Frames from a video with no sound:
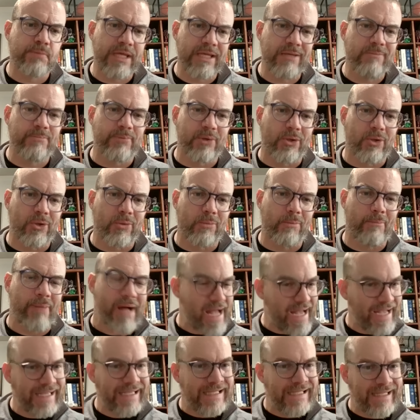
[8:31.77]
people
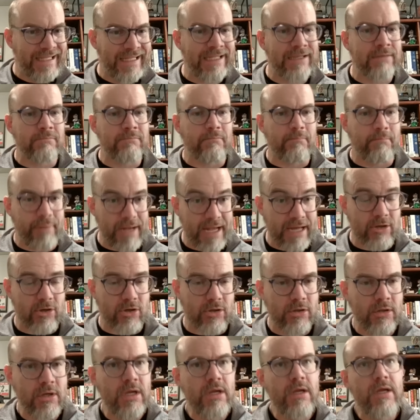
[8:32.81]
buy in
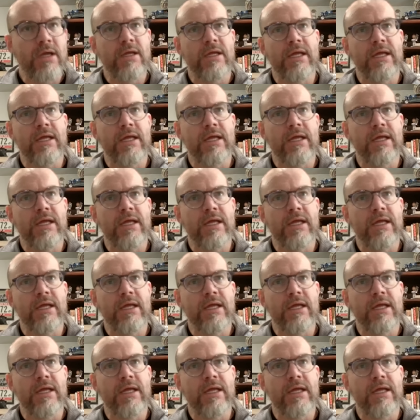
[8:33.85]
better.